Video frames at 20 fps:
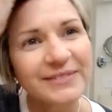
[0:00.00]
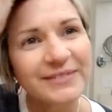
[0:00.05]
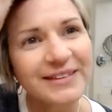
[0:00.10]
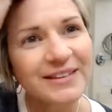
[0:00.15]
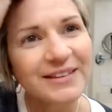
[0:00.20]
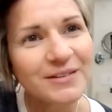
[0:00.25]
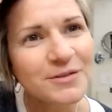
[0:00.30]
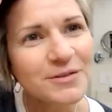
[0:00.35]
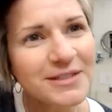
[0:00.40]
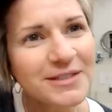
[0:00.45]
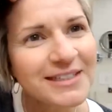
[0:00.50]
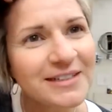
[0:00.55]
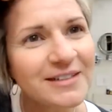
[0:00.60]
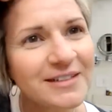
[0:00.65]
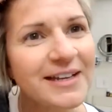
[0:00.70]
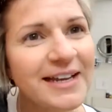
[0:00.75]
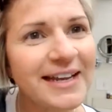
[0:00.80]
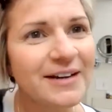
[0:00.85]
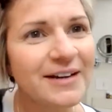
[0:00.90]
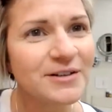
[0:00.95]
those little
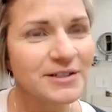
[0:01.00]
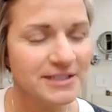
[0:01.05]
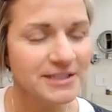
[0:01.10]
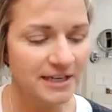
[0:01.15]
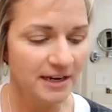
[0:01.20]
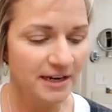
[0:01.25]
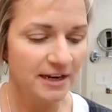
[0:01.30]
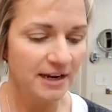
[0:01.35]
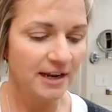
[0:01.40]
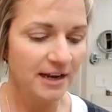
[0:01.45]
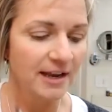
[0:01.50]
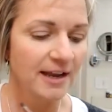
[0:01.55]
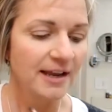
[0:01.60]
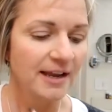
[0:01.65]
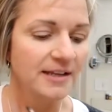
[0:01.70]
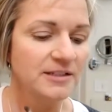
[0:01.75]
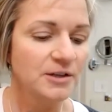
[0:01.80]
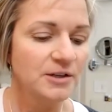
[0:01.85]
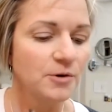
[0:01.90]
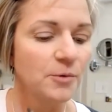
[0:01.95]
hairs,
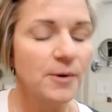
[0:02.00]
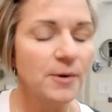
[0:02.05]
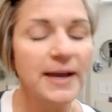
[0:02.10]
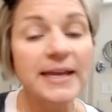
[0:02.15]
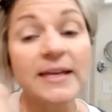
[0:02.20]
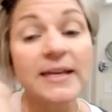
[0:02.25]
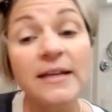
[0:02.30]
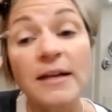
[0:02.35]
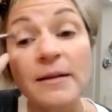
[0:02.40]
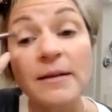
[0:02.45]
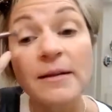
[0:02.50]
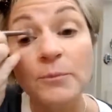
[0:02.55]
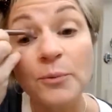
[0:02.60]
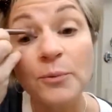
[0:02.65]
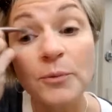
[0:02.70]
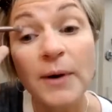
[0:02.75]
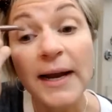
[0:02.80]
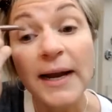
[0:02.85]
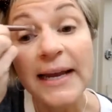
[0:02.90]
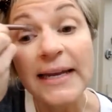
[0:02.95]
it's quite
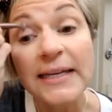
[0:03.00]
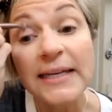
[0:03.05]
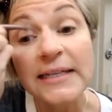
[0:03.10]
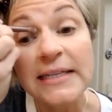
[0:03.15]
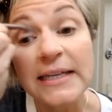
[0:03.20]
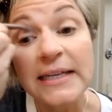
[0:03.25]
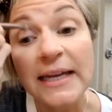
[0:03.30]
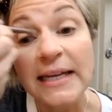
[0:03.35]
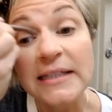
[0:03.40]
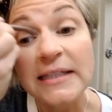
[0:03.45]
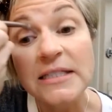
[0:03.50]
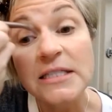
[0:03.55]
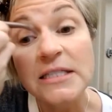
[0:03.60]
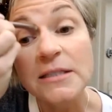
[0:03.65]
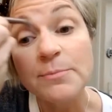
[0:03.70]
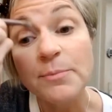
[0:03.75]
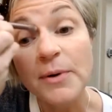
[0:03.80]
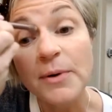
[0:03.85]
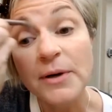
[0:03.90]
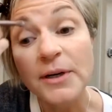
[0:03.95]
bright and
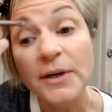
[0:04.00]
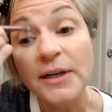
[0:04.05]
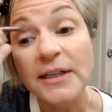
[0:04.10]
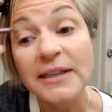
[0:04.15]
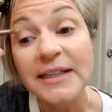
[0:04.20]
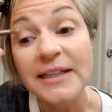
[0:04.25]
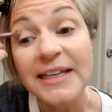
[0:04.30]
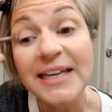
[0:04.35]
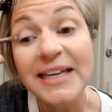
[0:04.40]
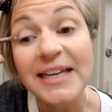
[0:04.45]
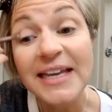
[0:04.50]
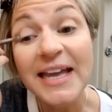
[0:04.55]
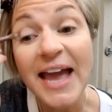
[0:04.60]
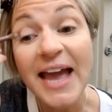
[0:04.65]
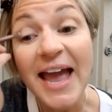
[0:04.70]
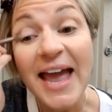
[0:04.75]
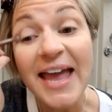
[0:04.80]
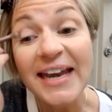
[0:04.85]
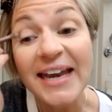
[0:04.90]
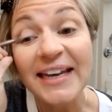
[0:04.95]
sparkly
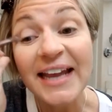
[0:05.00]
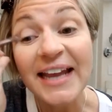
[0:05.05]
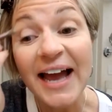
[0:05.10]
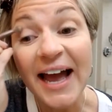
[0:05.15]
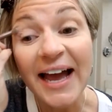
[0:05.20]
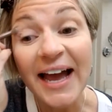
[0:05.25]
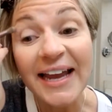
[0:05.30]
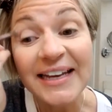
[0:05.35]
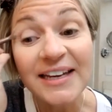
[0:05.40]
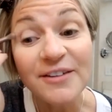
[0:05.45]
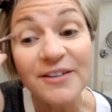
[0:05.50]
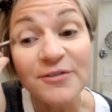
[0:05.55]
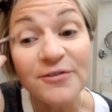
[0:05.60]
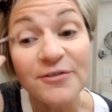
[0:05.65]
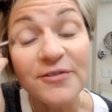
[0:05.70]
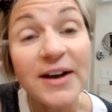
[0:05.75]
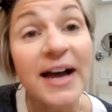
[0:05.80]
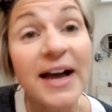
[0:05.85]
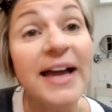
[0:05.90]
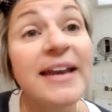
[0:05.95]
and kind of
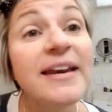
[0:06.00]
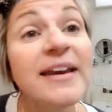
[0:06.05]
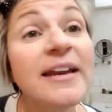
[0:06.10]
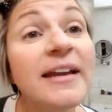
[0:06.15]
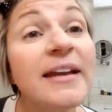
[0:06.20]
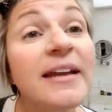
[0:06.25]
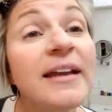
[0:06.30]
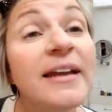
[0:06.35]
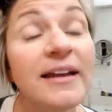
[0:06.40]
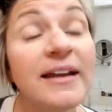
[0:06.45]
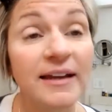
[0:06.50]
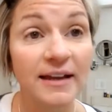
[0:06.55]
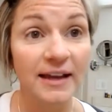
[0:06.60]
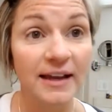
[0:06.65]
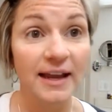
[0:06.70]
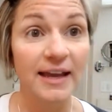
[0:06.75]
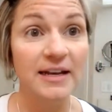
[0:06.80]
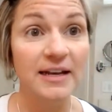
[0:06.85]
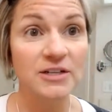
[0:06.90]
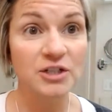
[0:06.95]
fun,
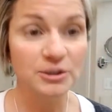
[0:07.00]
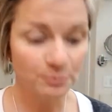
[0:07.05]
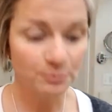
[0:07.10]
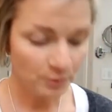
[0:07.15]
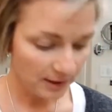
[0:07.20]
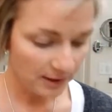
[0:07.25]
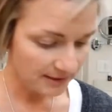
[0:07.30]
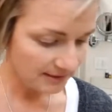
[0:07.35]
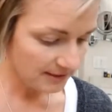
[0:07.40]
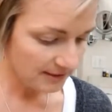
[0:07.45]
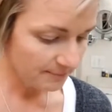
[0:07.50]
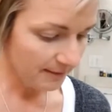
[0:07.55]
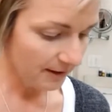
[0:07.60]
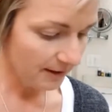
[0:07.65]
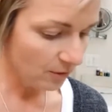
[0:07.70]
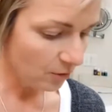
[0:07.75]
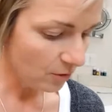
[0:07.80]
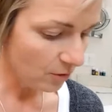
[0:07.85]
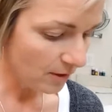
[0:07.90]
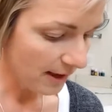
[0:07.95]
and it just brightens up my
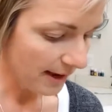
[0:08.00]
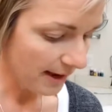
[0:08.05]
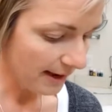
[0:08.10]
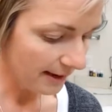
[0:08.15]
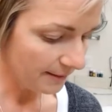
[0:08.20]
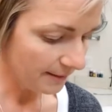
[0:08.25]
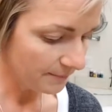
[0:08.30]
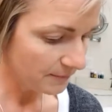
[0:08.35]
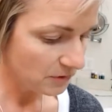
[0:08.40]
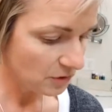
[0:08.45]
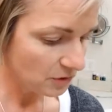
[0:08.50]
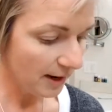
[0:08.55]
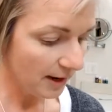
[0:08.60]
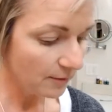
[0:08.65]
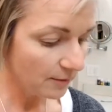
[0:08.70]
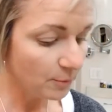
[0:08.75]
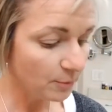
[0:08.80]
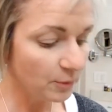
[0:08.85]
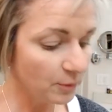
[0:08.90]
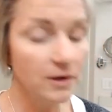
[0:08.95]
whole eye. So I will
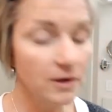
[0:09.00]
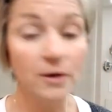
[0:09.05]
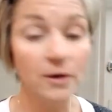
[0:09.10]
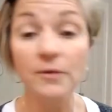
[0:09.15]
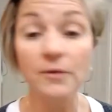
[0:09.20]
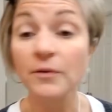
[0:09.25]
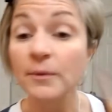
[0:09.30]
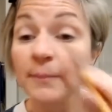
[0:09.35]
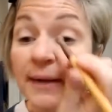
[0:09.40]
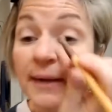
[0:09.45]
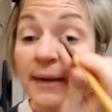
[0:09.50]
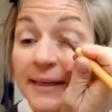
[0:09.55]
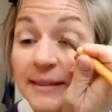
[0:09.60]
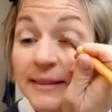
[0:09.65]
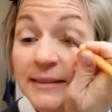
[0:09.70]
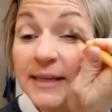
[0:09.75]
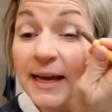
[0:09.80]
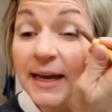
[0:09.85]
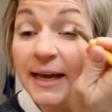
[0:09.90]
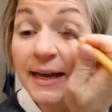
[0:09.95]
put it over my
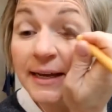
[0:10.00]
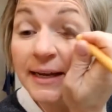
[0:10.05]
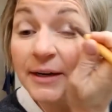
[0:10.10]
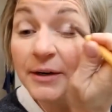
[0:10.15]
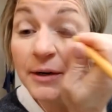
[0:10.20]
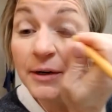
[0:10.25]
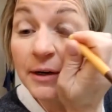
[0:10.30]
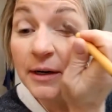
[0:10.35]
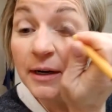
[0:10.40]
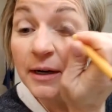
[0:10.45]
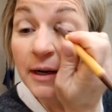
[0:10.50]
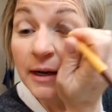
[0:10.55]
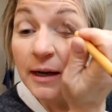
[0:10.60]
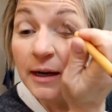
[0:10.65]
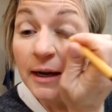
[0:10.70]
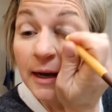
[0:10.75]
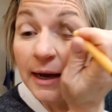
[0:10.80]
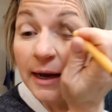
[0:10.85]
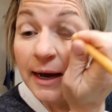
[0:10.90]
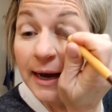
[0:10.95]
entire
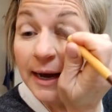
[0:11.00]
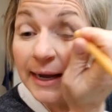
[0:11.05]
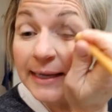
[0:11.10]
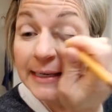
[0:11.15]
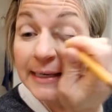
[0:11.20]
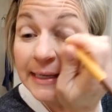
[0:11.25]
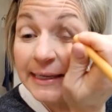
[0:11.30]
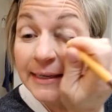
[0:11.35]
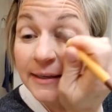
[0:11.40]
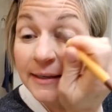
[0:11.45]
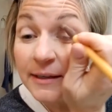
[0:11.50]
eyelid.